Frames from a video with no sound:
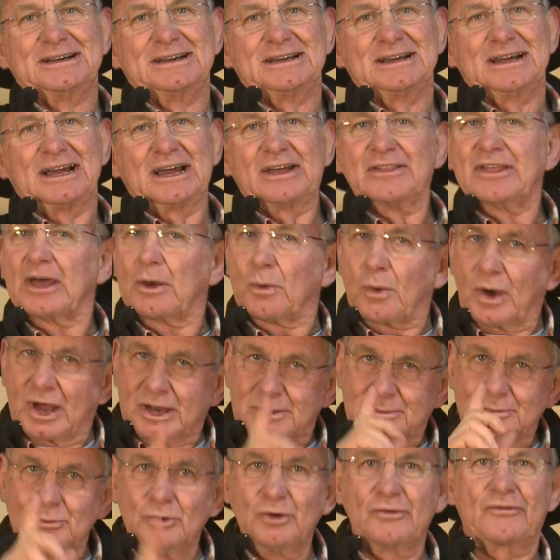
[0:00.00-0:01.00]
And they
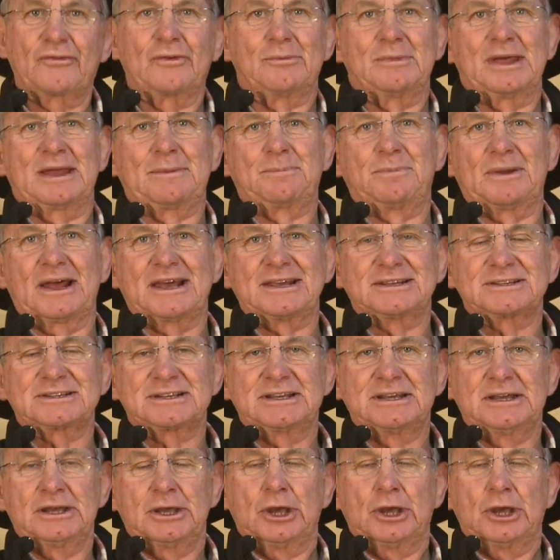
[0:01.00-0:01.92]
won't move from that place.